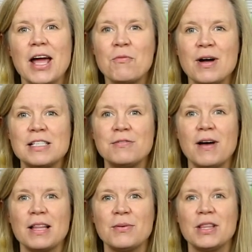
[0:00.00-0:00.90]
and want to
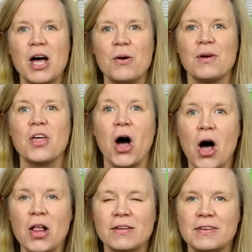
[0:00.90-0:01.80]
follow along with
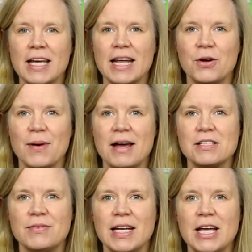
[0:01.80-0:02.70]
all of Kidding
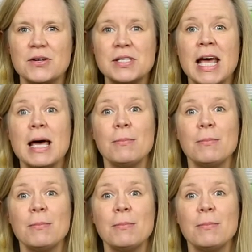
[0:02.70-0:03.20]
Around's videos,